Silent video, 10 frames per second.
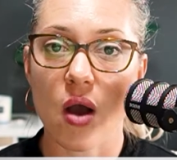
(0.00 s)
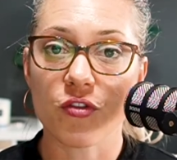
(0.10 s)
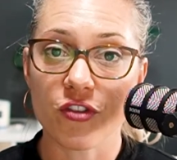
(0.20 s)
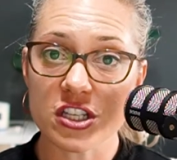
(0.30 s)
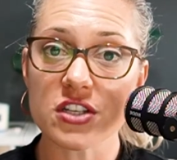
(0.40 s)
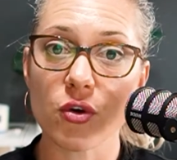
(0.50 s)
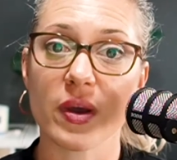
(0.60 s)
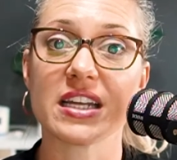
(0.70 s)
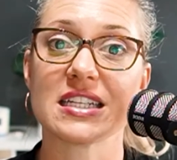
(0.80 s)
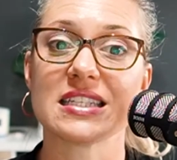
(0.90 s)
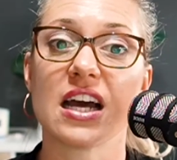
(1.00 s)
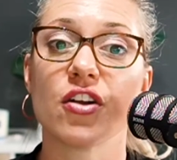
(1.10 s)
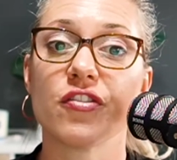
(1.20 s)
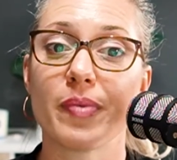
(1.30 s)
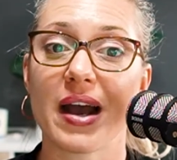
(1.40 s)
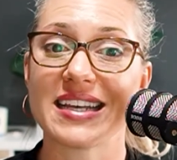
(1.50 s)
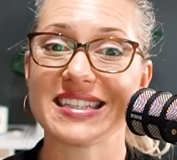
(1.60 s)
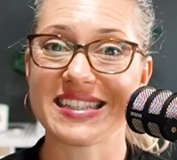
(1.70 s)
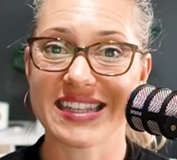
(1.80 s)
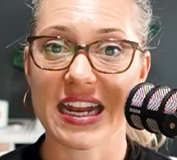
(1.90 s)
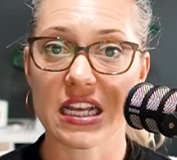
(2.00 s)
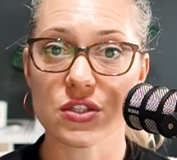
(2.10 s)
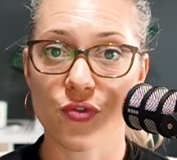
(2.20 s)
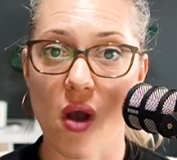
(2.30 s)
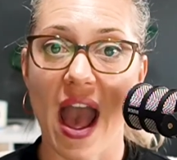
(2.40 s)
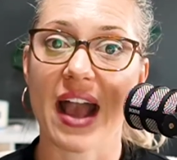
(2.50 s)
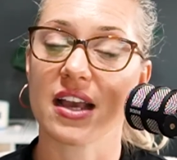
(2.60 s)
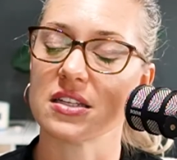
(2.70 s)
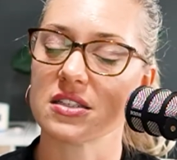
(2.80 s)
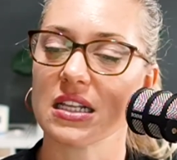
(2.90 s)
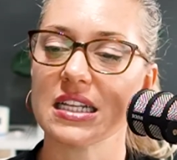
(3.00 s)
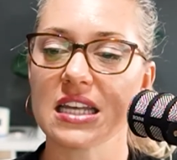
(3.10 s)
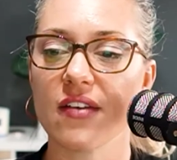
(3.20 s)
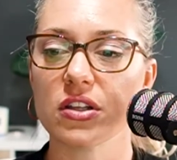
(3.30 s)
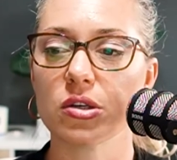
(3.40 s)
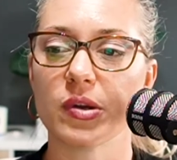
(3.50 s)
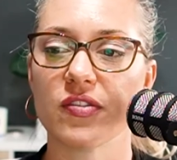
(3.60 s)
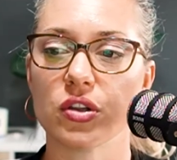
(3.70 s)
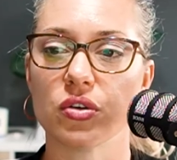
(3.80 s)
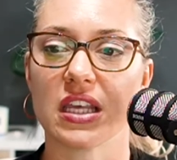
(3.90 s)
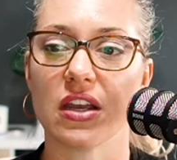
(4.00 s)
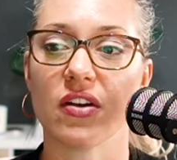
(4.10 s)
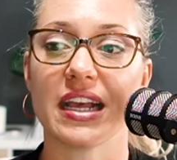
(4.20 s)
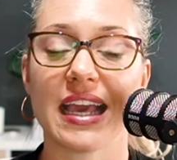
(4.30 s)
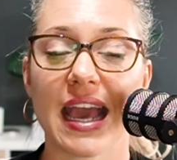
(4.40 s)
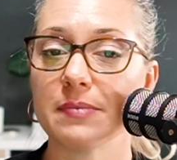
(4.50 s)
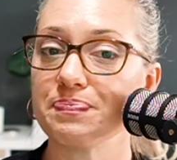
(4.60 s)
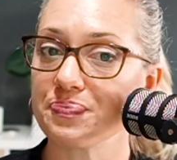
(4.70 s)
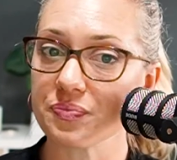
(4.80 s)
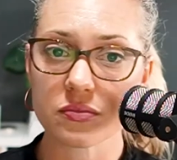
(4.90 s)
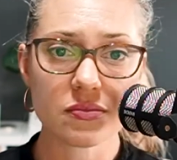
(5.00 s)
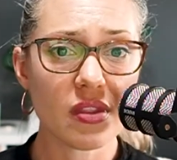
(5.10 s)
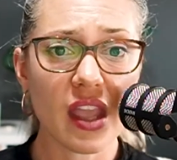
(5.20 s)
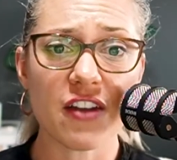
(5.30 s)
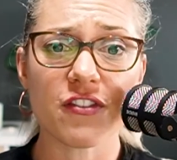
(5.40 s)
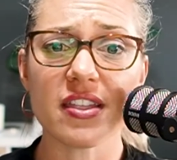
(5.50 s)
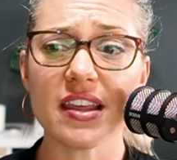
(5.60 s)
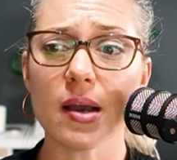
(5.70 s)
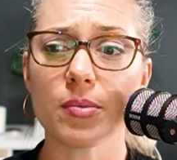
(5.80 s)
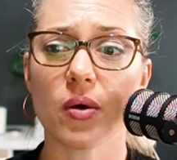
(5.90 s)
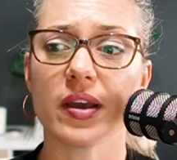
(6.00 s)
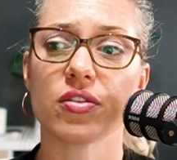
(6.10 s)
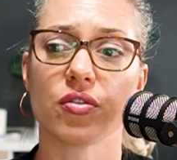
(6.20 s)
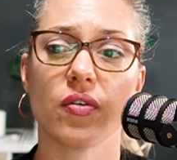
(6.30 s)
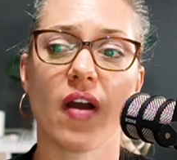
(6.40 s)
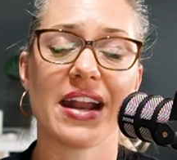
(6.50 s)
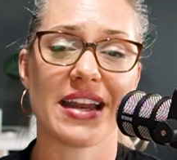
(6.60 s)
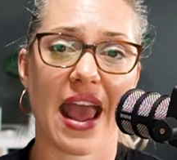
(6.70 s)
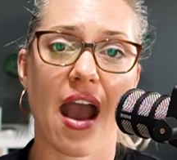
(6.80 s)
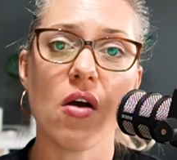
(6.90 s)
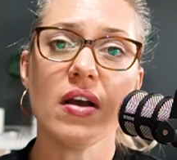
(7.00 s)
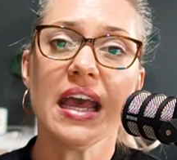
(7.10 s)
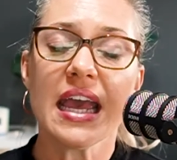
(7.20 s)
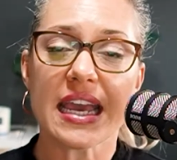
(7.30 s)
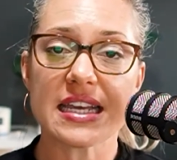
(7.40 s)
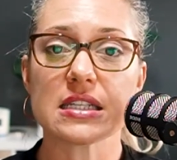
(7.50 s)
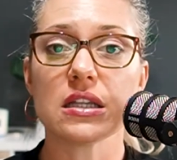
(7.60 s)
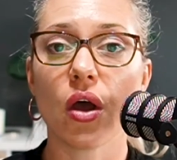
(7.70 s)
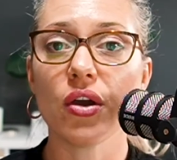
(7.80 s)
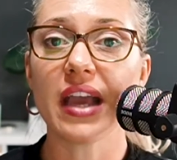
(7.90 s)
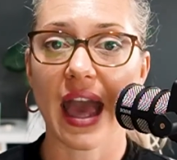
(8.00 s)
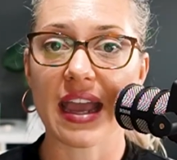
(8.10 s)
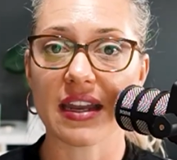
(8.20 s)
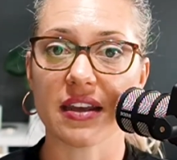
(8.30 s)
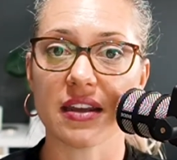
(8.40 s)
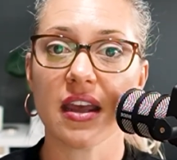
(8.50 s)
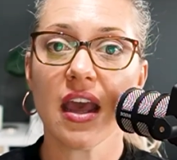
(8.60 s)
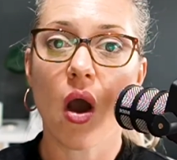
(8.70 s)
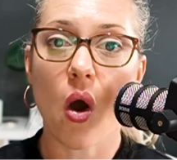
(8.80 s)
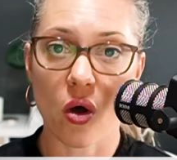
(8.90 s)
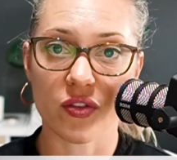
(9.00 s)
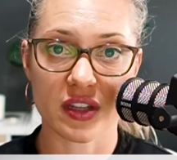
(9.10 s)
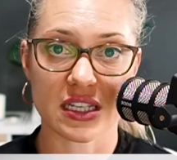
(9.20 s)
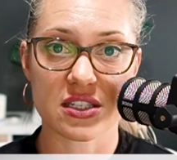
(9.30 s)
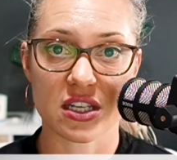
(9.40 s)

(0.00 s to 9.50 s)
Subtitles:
first of all, we're going to start off by settings for hackers. So let's have a little bit of a look here. And again, everything I'm going through right now is located on this